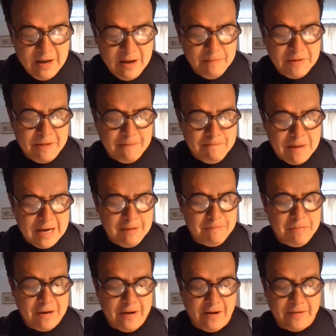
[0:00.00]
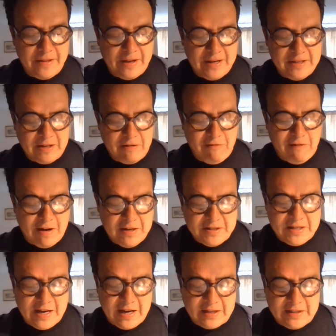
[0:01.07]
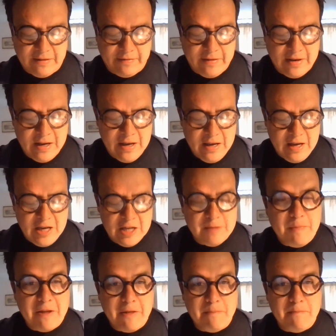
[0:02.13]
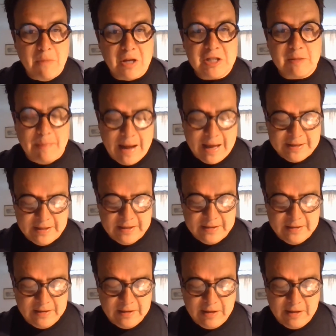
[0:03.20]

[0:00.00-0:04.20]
But the main part that he's a great detective is by the mud splatters.